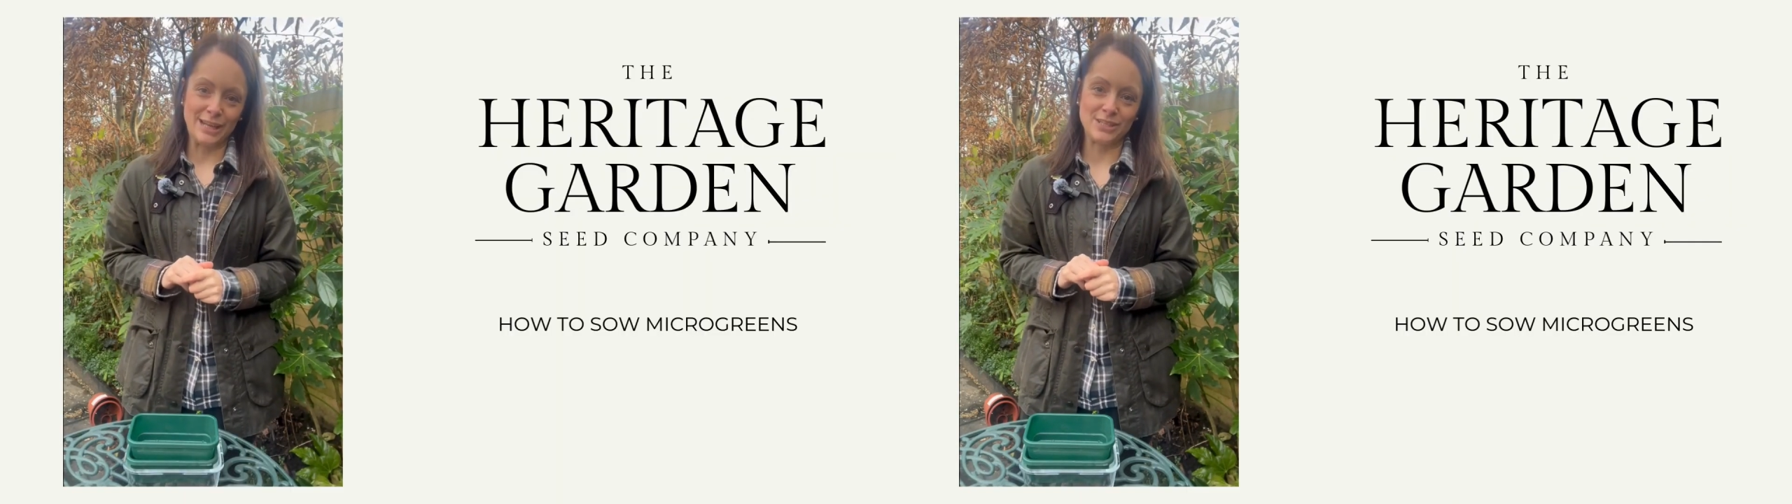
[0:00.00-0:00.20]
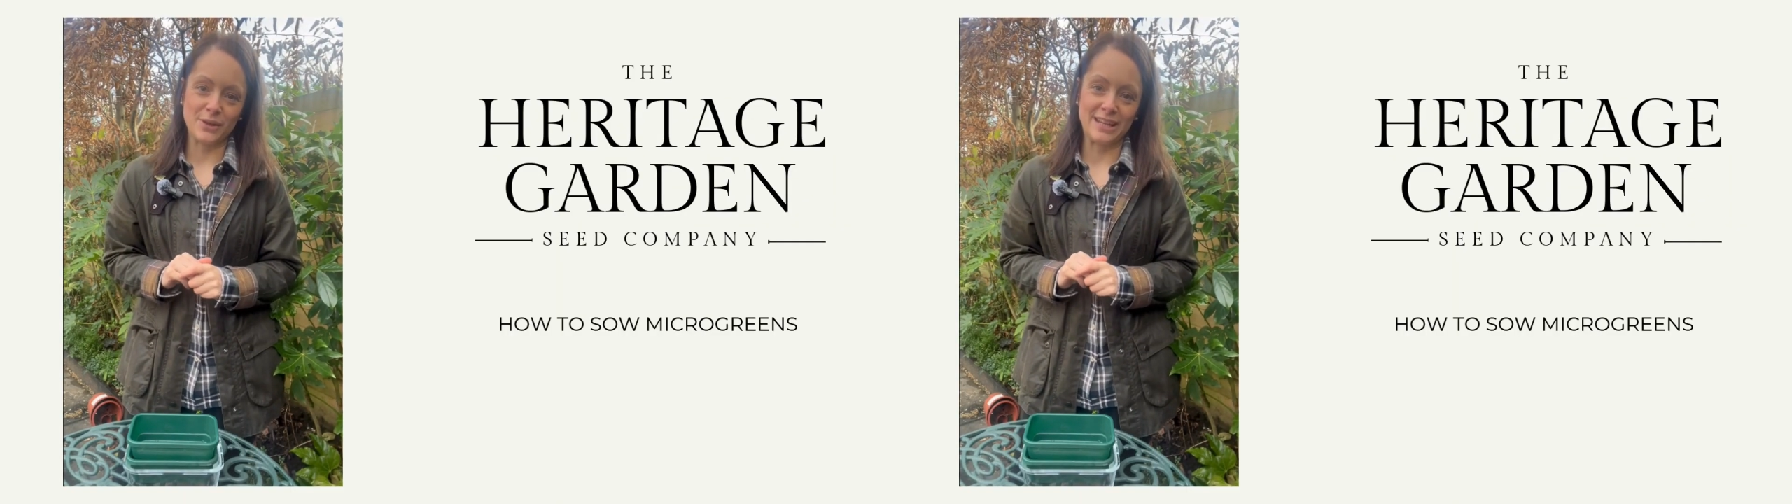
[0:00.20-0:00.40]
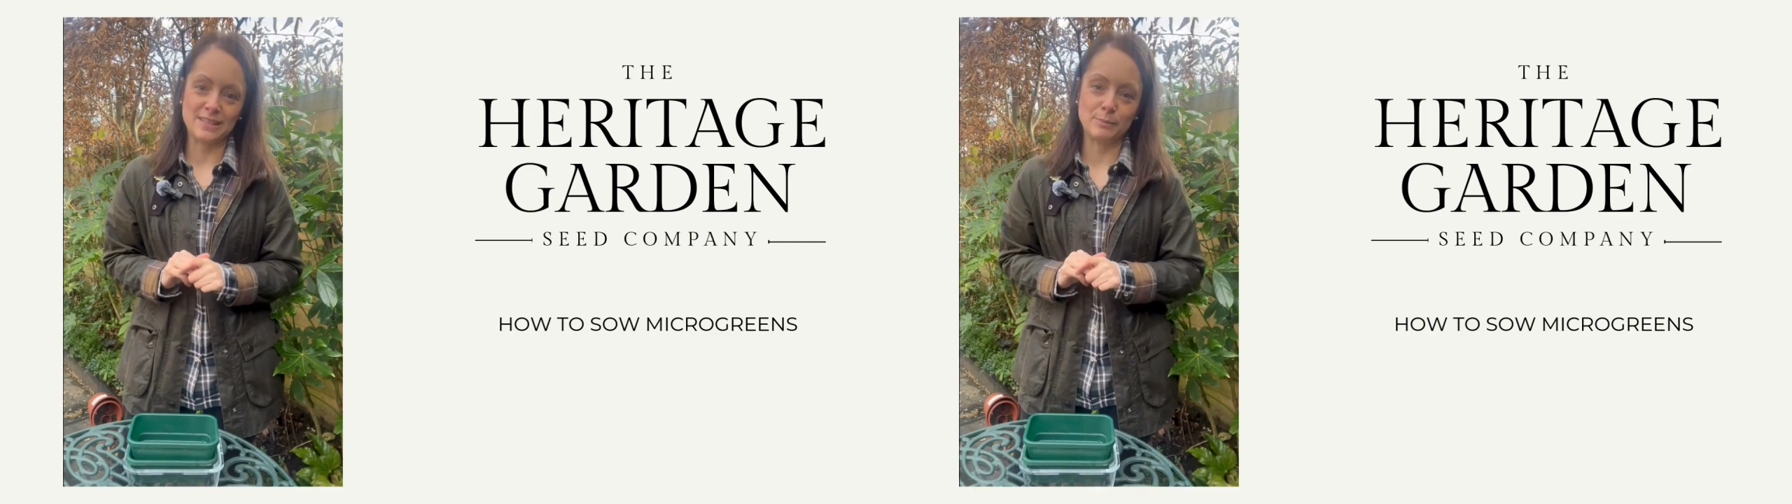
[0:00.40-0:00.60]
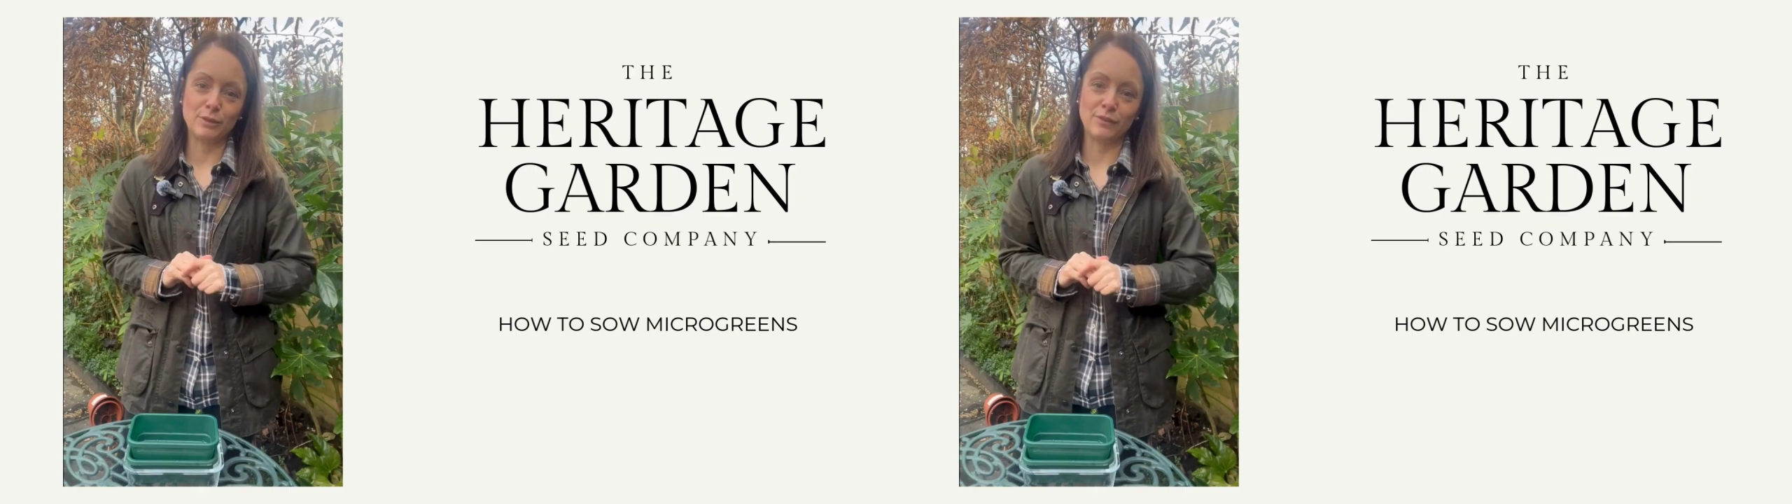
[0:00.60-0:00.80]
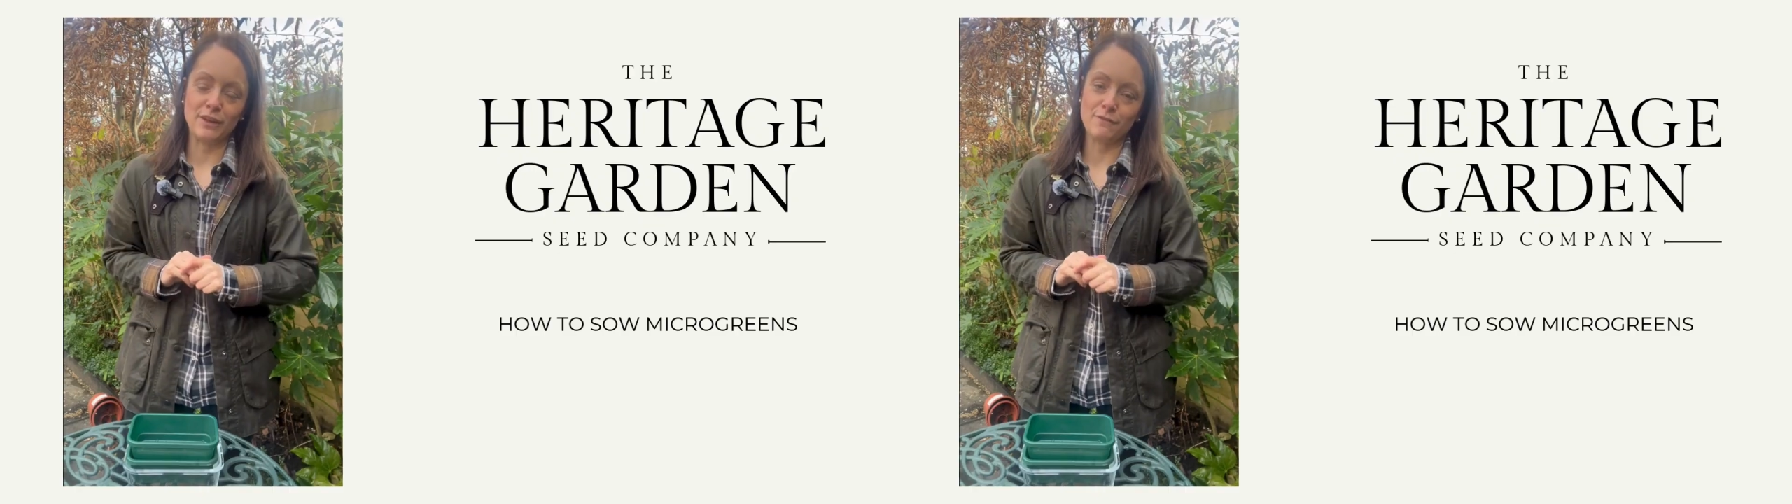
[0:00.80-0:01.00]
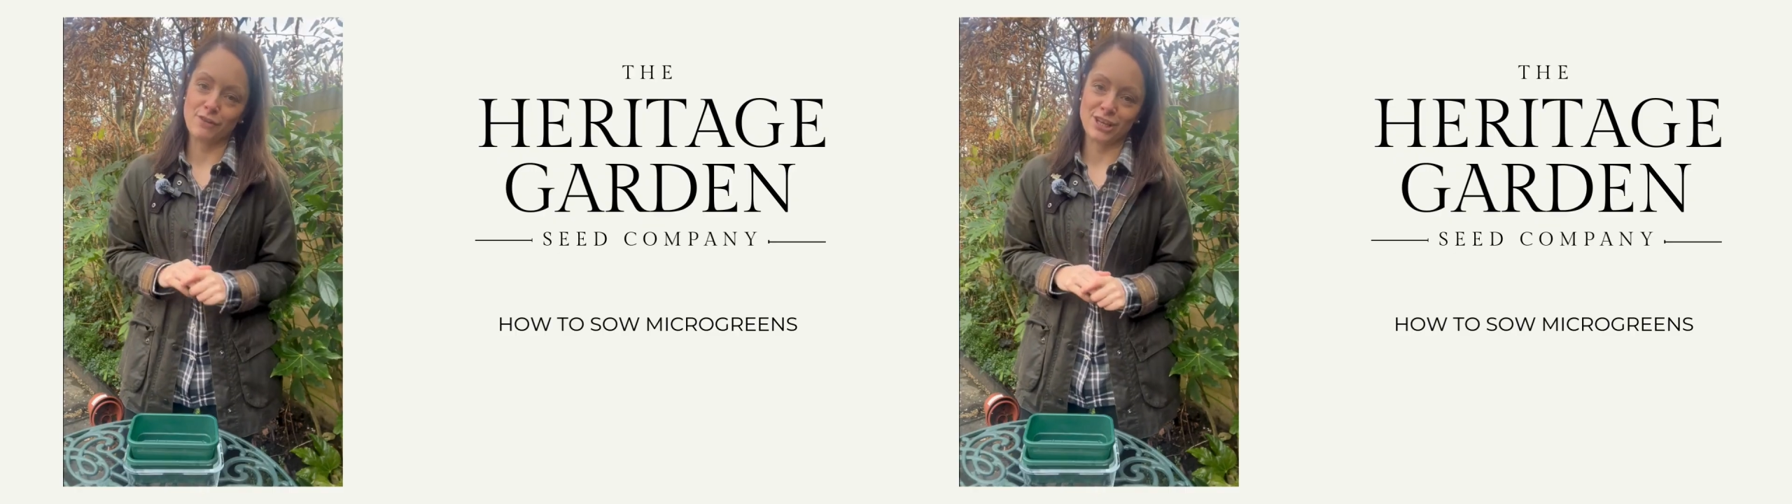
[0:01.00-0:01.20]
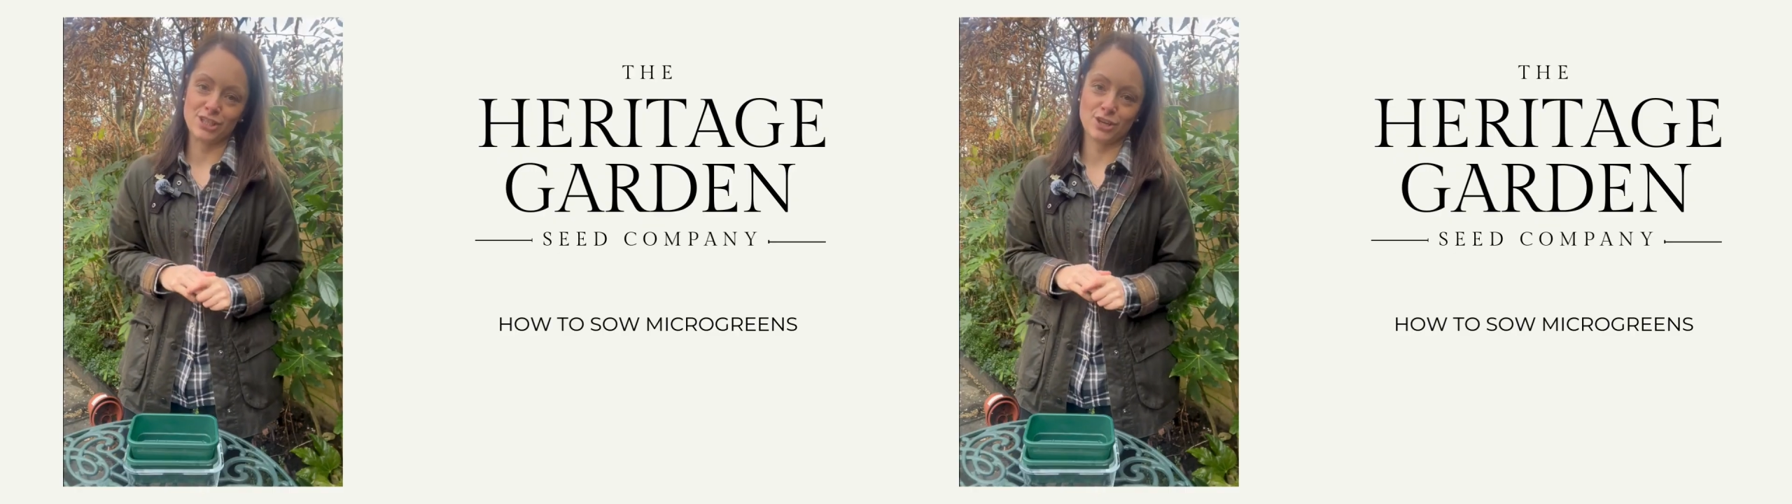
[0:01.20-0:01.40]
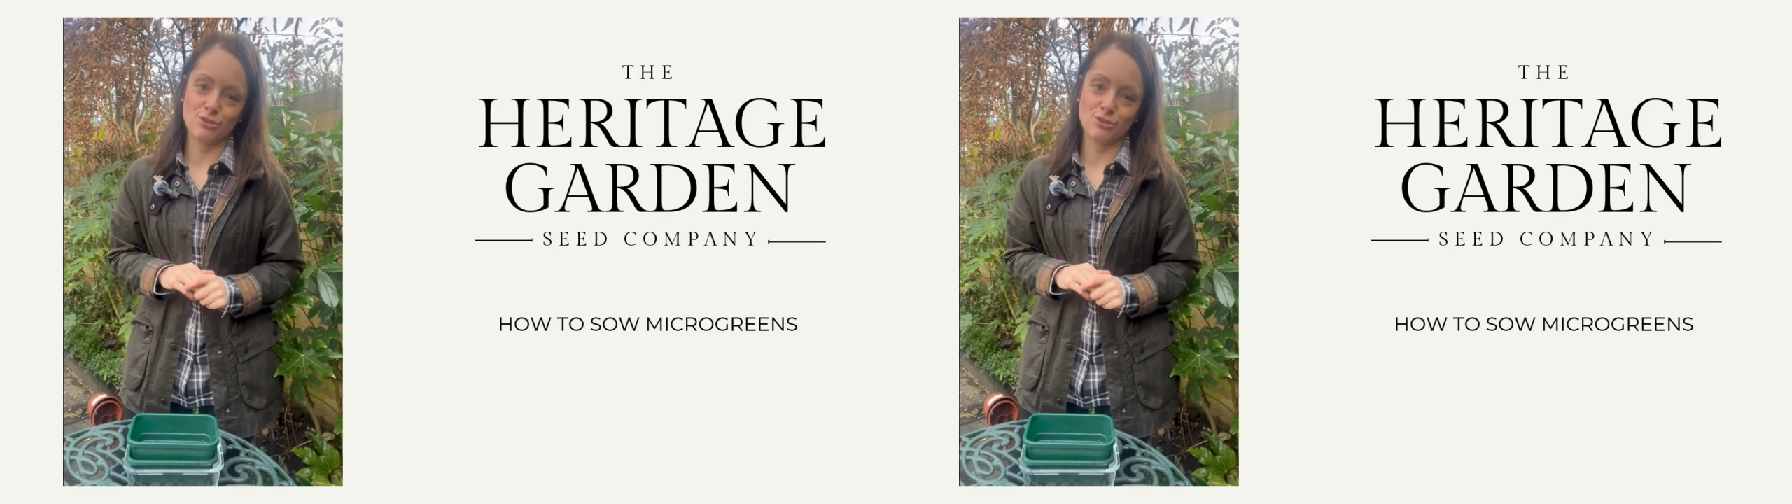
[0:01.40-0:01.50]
to add some lovely fresh